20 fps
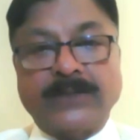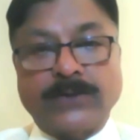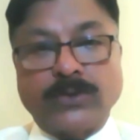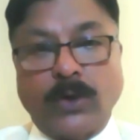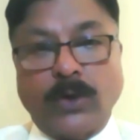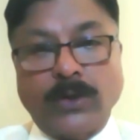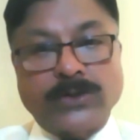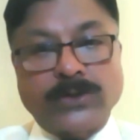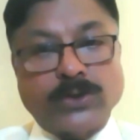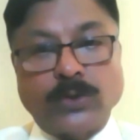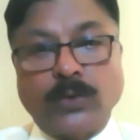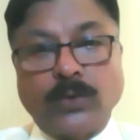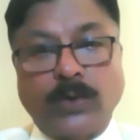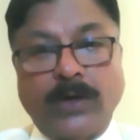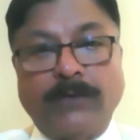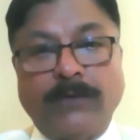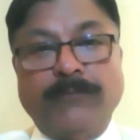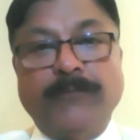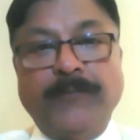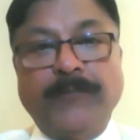is also
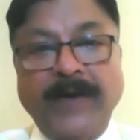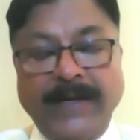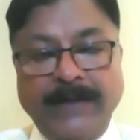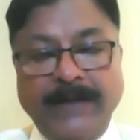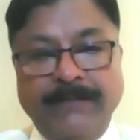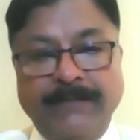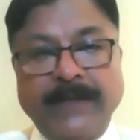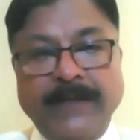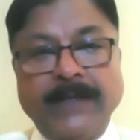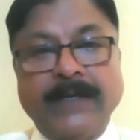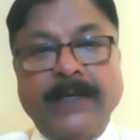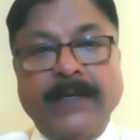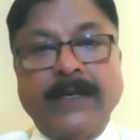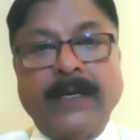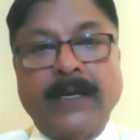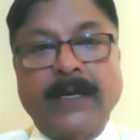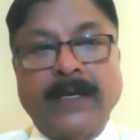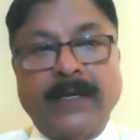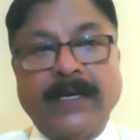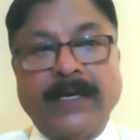a
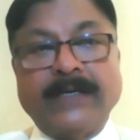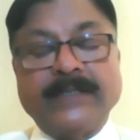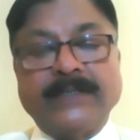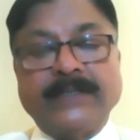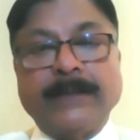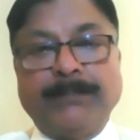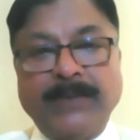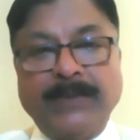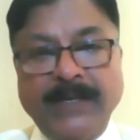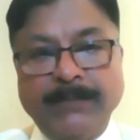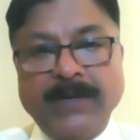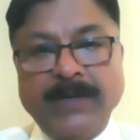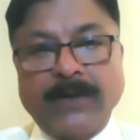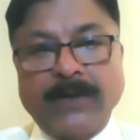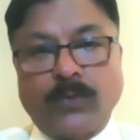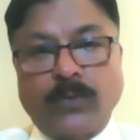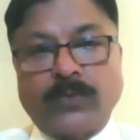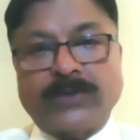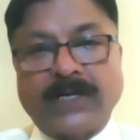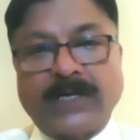it is a premier
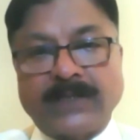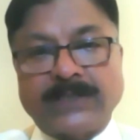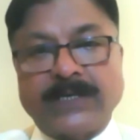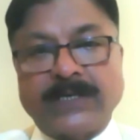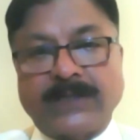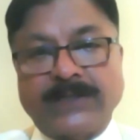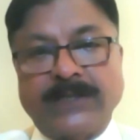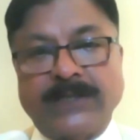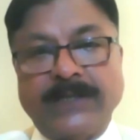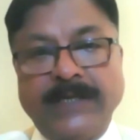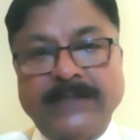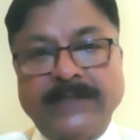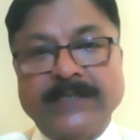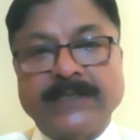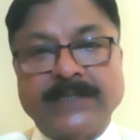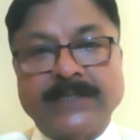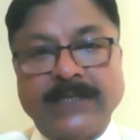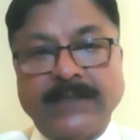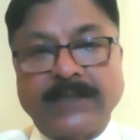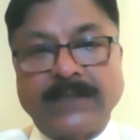road construction
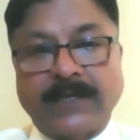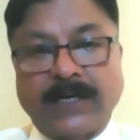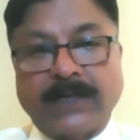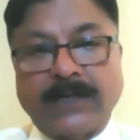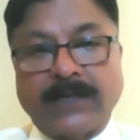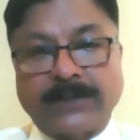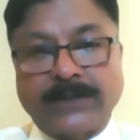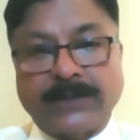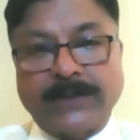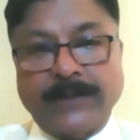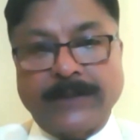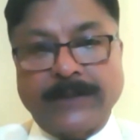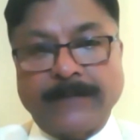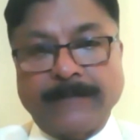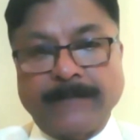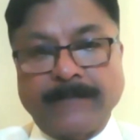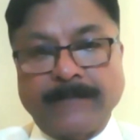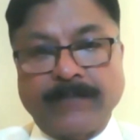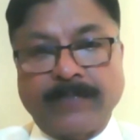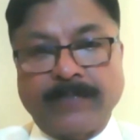agency in the country.
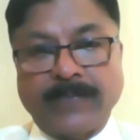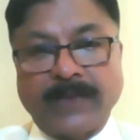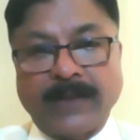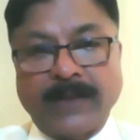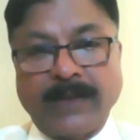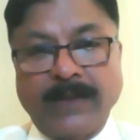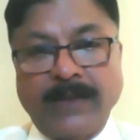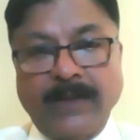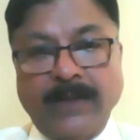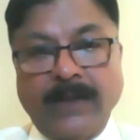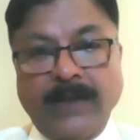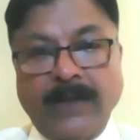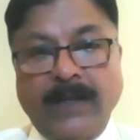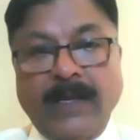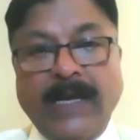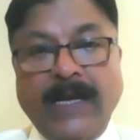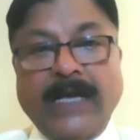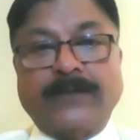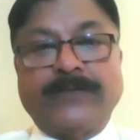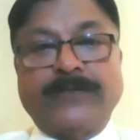
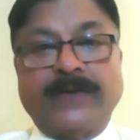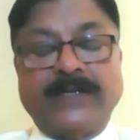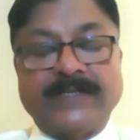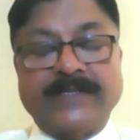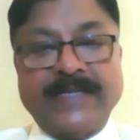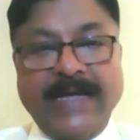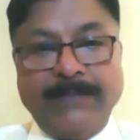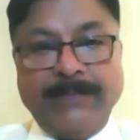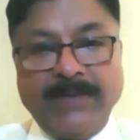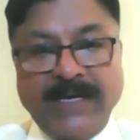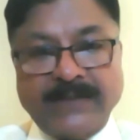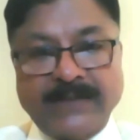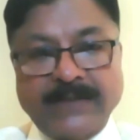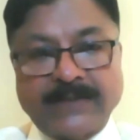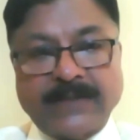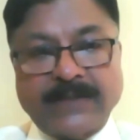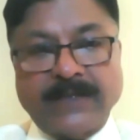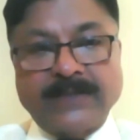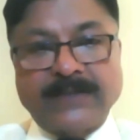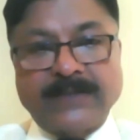As far as the MES
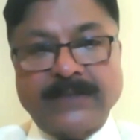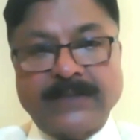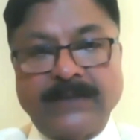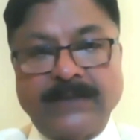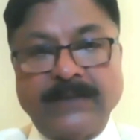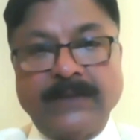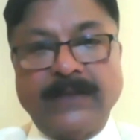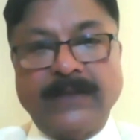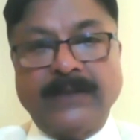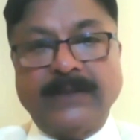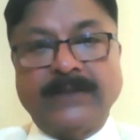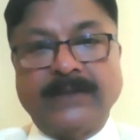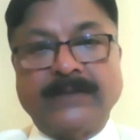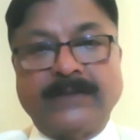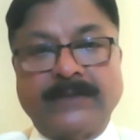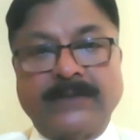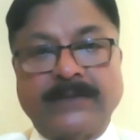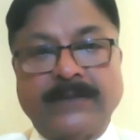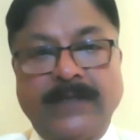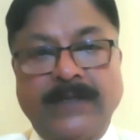is concerned,
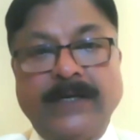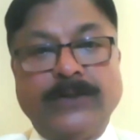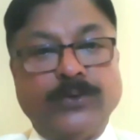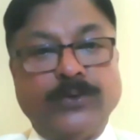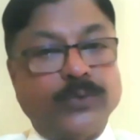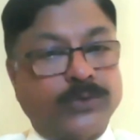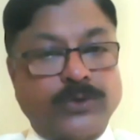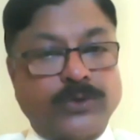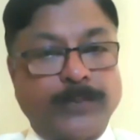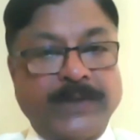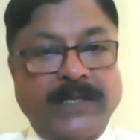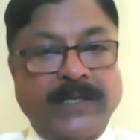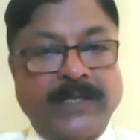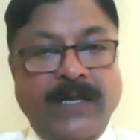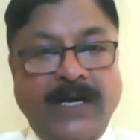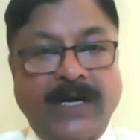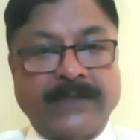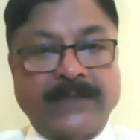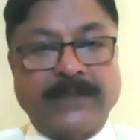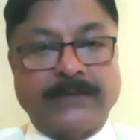it used to be the
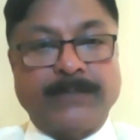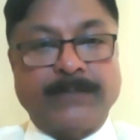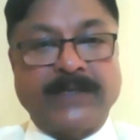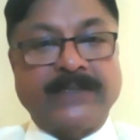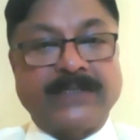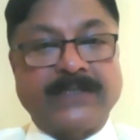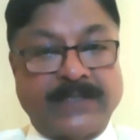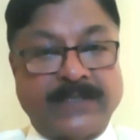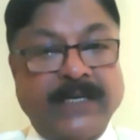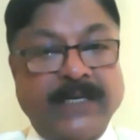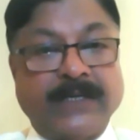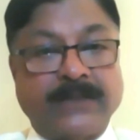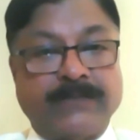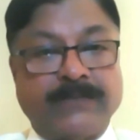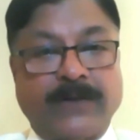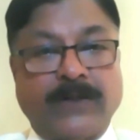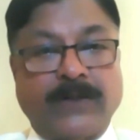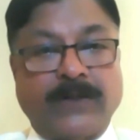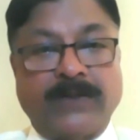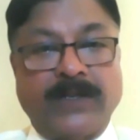largest, but still is
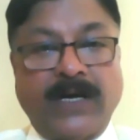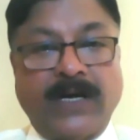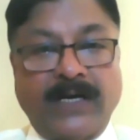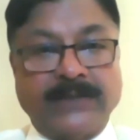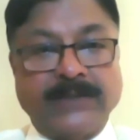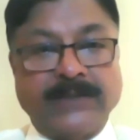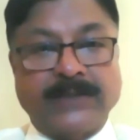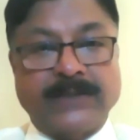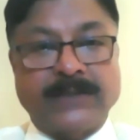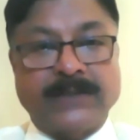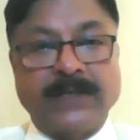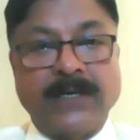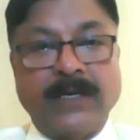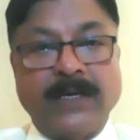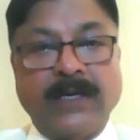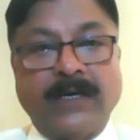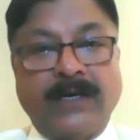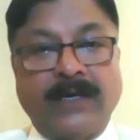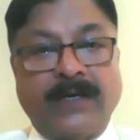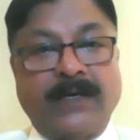one of the largest
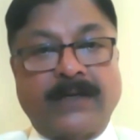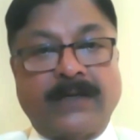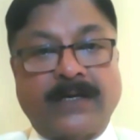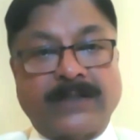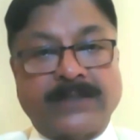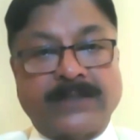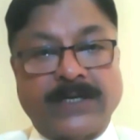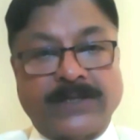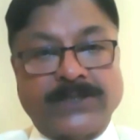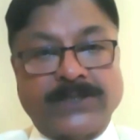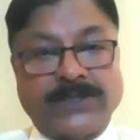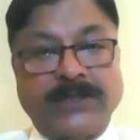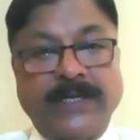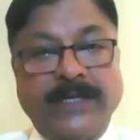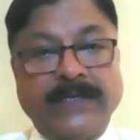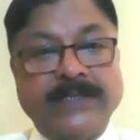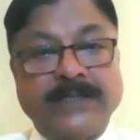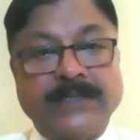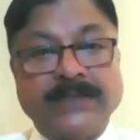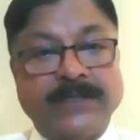construction
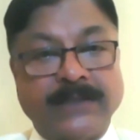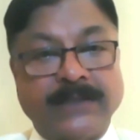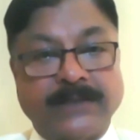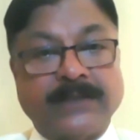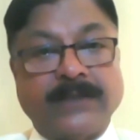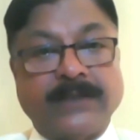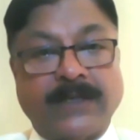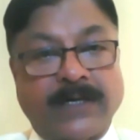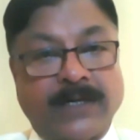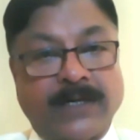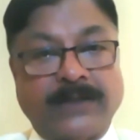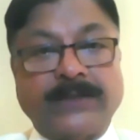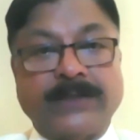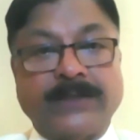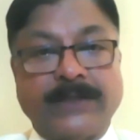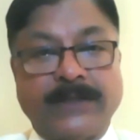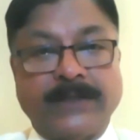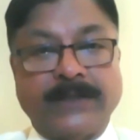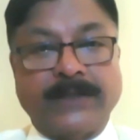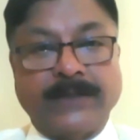agencies in the
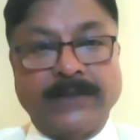country.